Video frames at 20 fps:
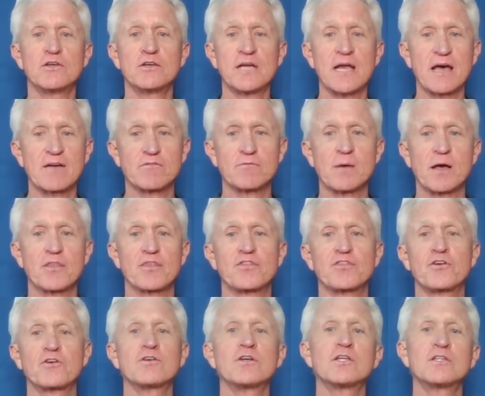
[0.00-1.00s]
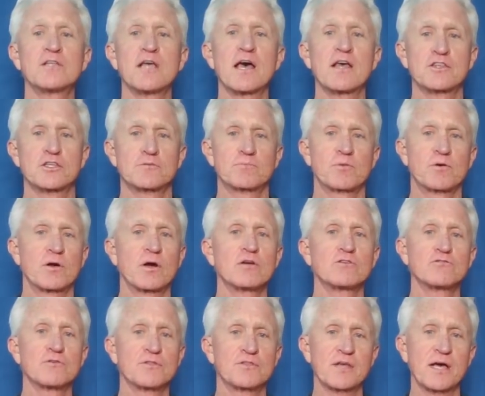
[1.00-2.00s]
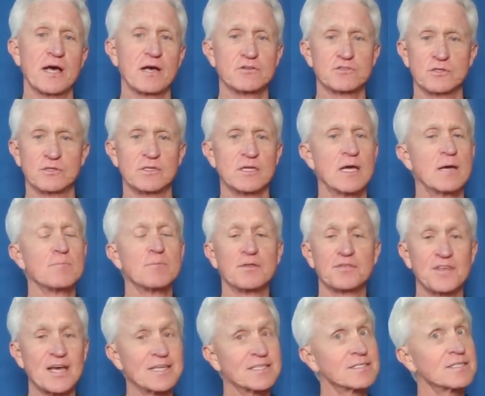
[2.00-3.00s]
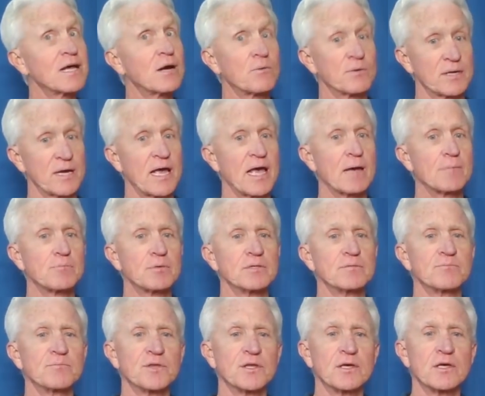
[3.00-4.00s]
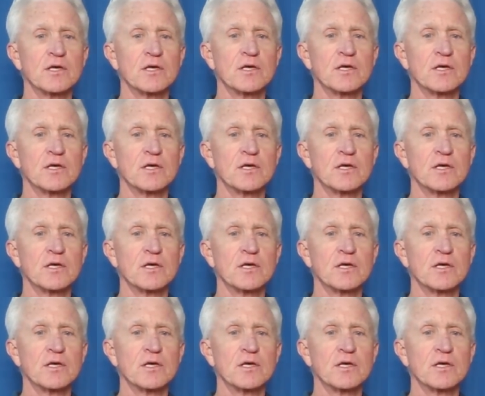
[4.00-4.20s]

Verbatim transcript: you'd have about 30 deaths per 100,000. But that's not what happened.